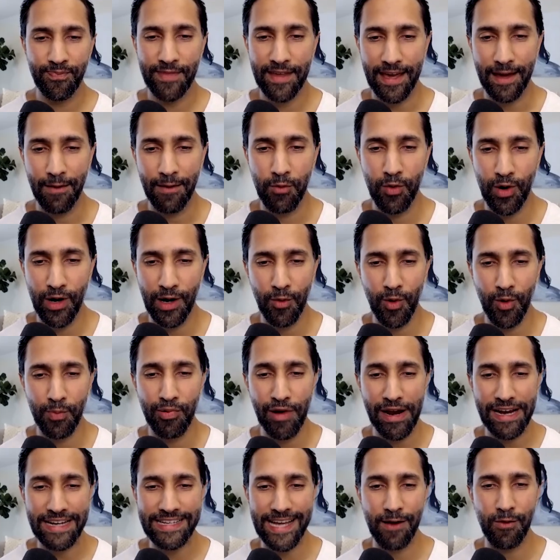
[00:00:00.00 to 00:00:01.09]
and, we'll, and we'll
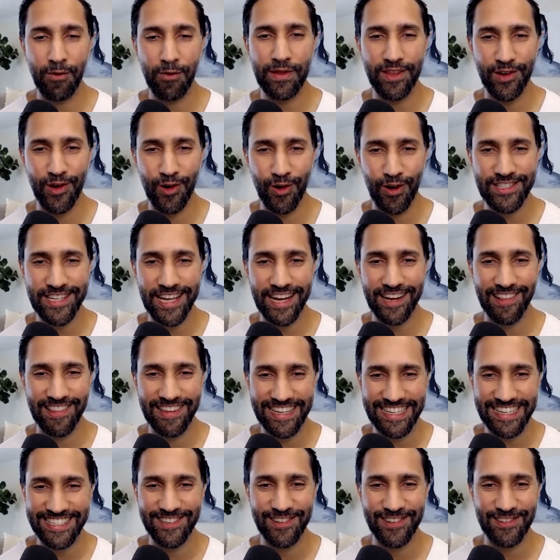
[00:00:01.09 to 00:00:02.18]
break down what the neurocycle
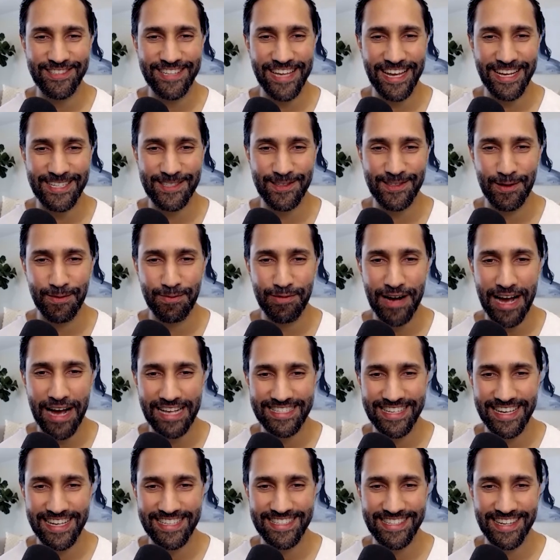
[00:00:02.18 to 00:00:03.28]
is and you'll take us through the
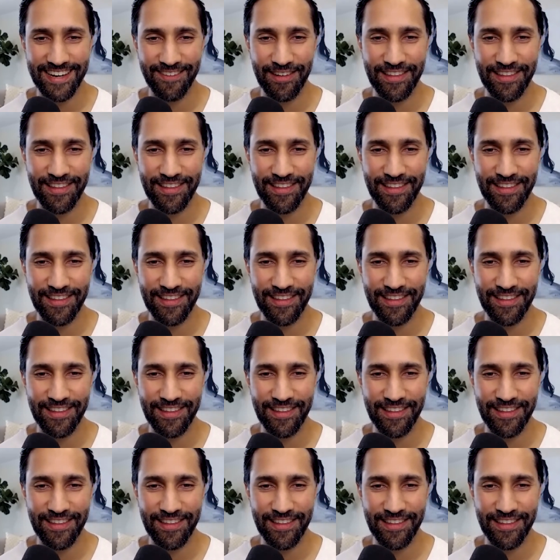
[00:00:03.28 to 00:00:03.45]
process and